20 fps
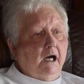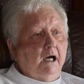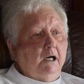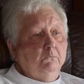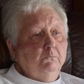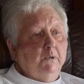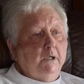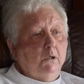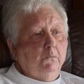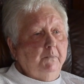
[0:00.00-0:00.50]

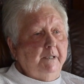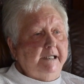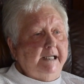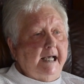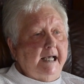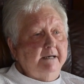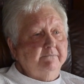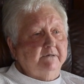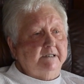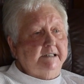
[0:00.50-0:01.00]
Well, we'd
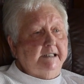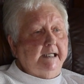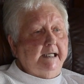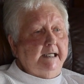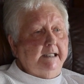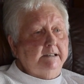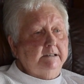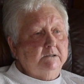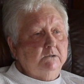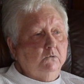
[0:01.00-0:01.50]
have a
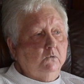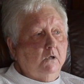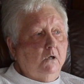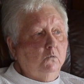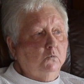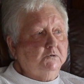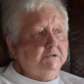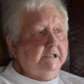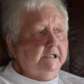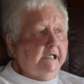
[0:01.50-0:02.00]
day to do a
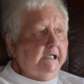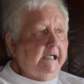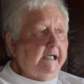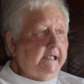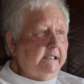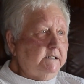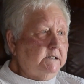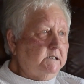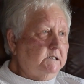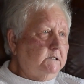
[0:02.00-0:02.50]
whole chicken
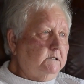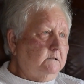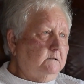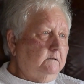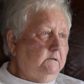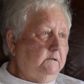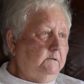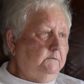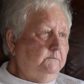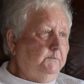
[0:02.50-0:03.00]
house,
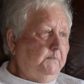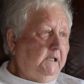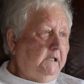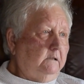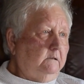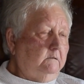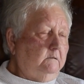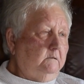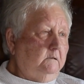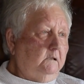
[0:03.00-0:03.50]

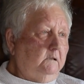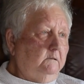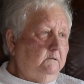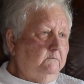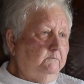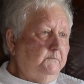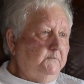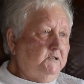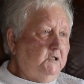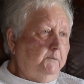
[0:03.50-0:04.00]
but
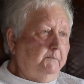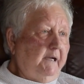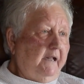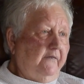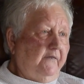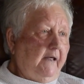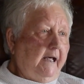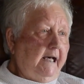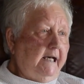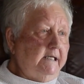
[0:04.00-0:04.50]
some of the
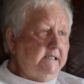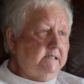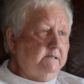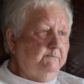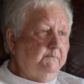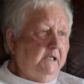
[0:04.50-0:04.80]
thousand.